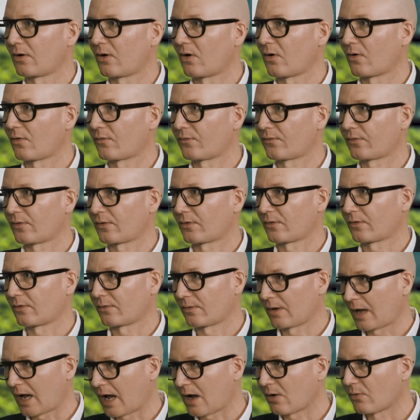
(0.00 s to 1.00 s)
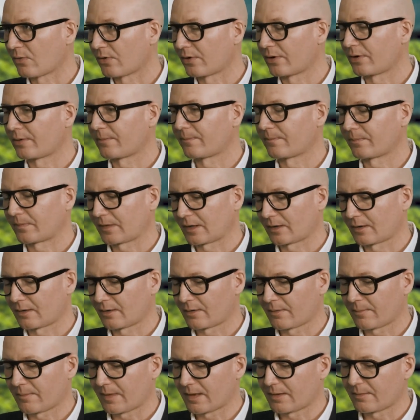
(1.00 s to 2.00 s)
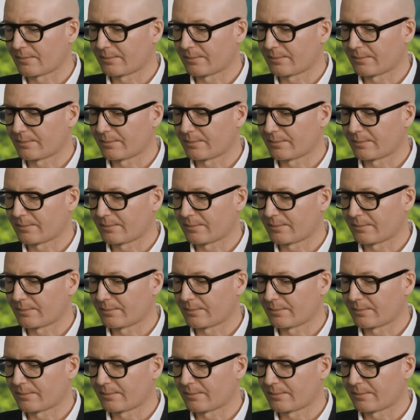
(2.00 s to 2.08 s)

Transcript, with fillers: of our um,